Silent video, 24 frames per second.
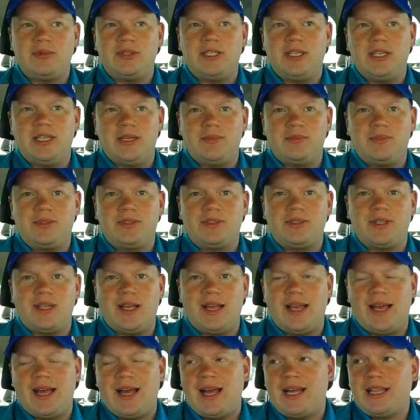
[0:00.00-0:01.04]
chips.
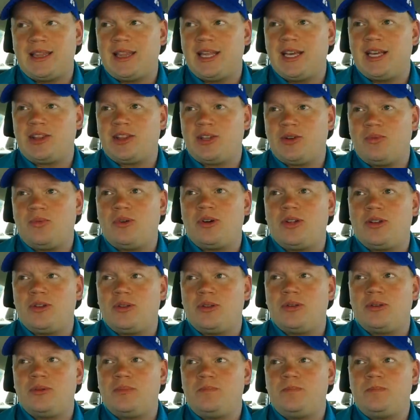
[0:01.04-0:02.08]
I think they're one of
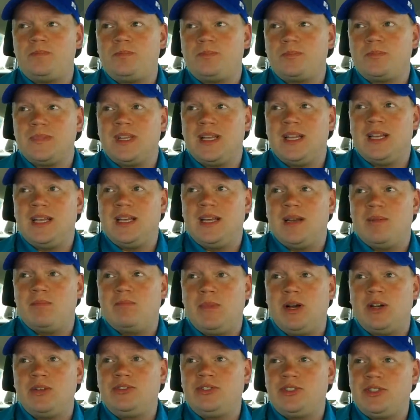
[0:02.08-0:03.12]
the
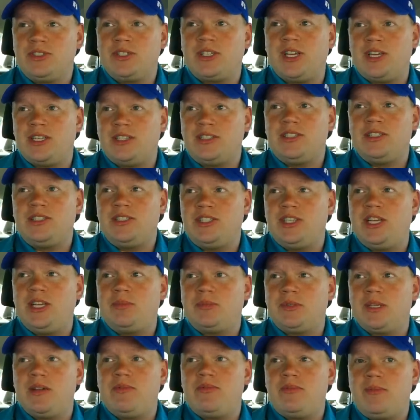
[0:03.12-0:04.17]
most disgusting
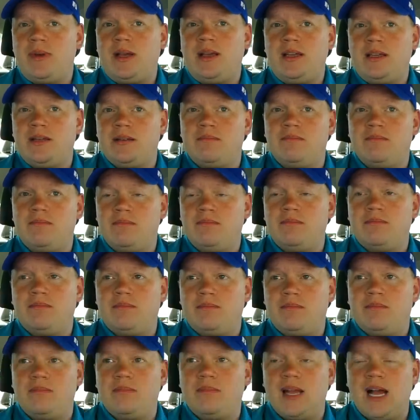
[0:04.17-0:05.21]
chips ever made.
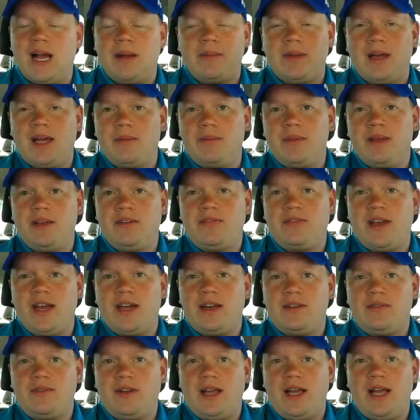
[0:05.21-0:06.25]
I'm not a big
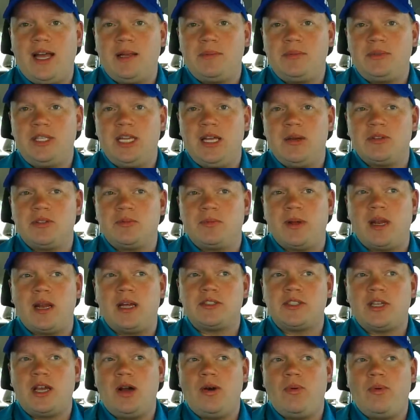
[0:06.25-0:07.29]
fan of lime chips, but
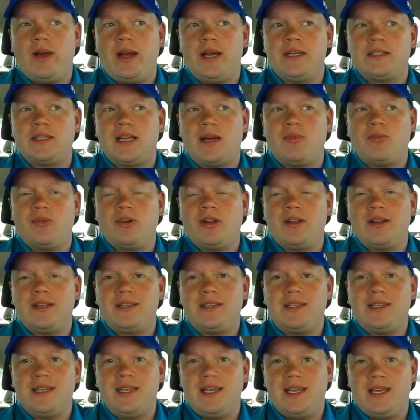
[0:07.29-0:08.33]
as always, I'm willing
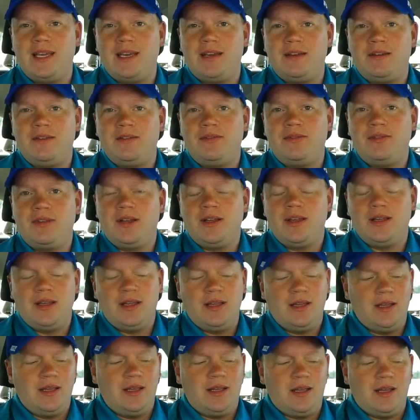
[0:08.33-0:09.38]
to give
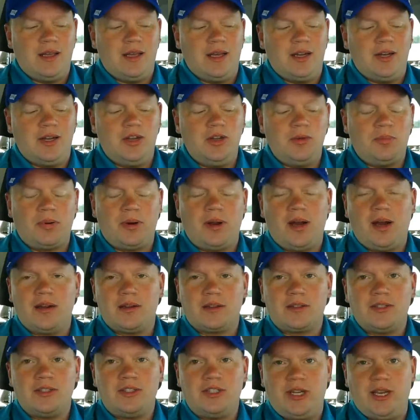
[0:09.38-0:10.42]
a new
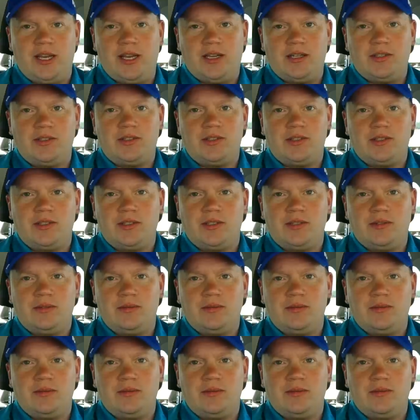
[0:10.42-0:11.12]
product a chance,